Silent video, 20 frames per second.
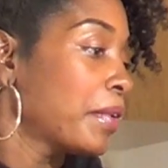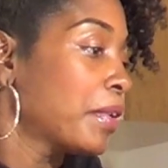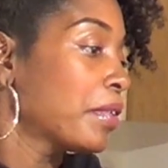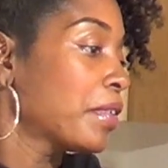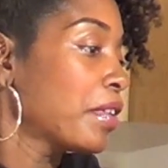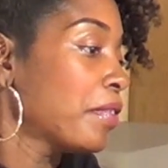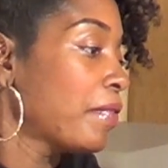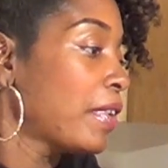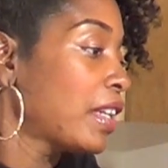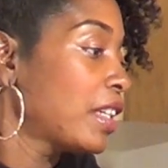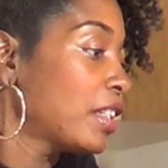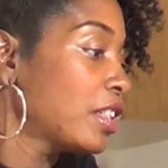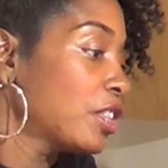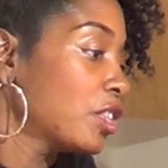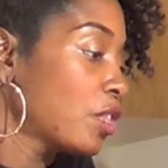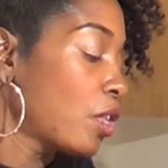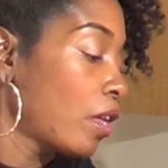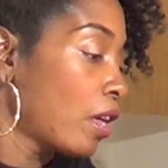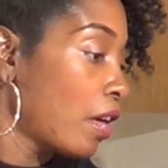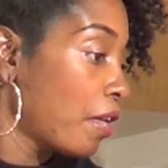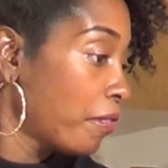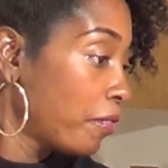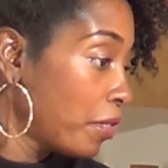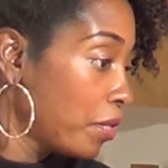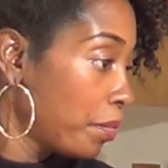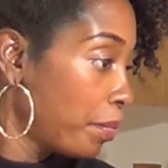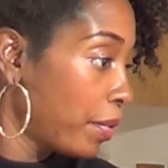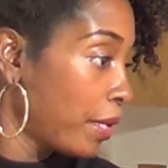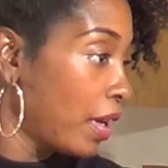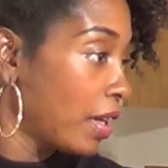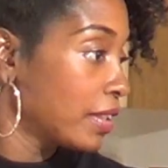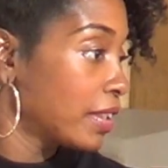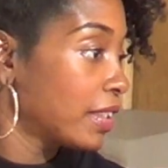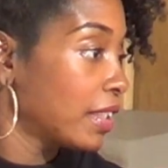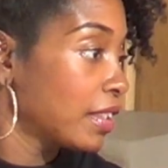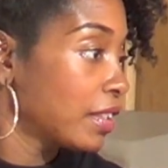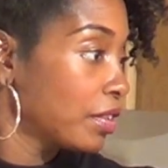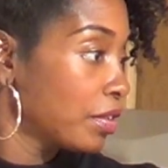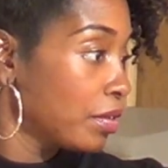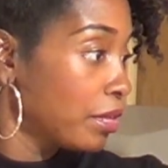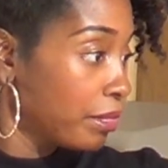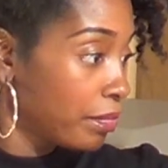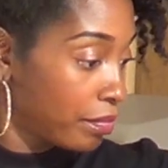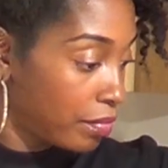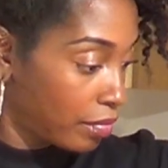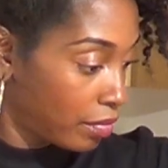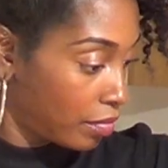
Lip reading: we're going to get ready to start our food processor,